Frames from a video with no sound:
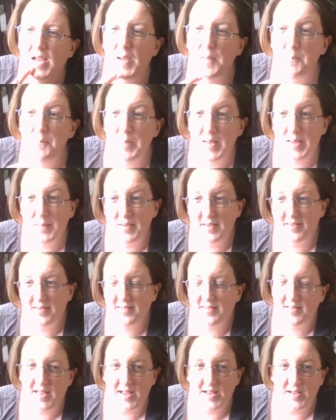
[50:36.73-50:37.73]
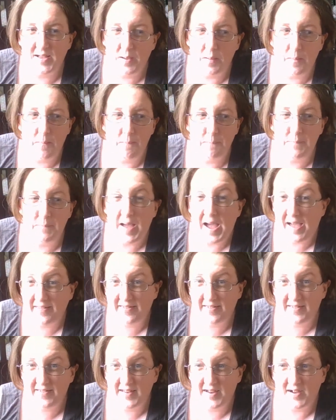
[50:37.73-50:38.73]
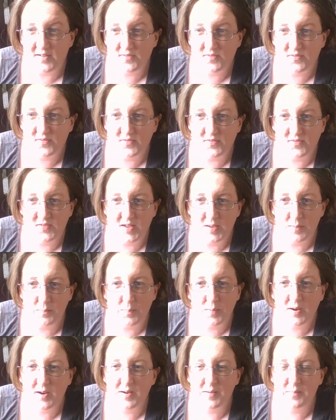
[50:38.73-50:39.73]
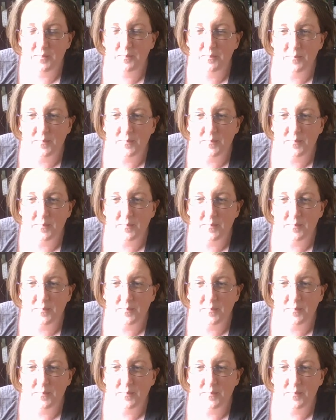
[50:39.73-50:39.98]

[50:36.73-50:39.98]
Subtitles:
And babies like bath stuff, Kimber,